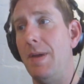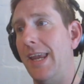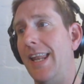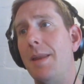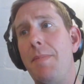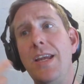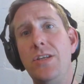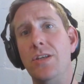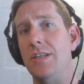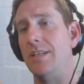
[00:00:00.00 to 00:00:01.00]
making
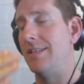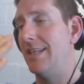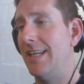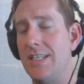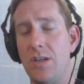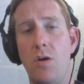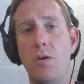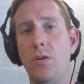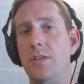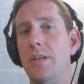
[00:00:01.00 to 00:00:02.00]
animations and singing
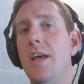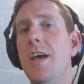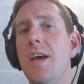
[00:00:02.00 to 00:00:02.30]
songs and